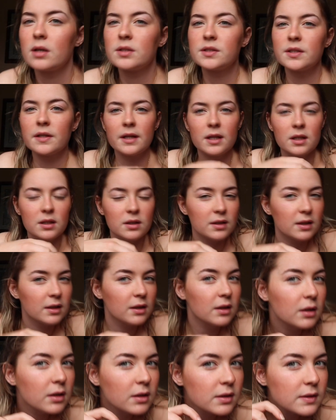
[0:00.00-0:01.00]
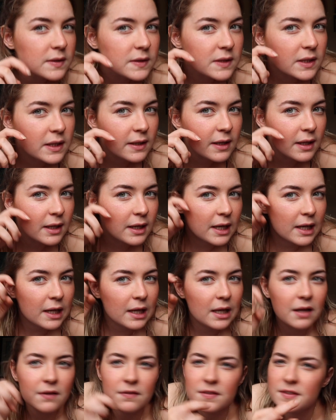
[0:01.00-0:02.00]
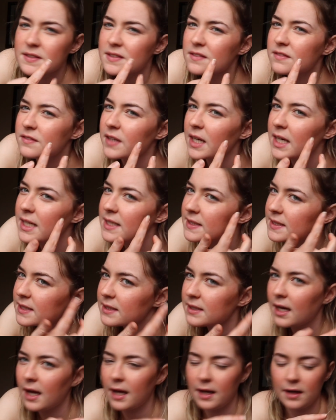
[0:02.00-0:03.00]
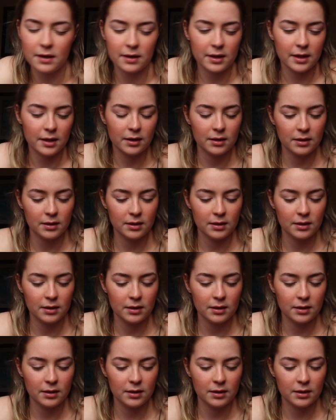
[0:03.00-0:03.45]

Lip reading: So then you can see that it lifts the face in that area.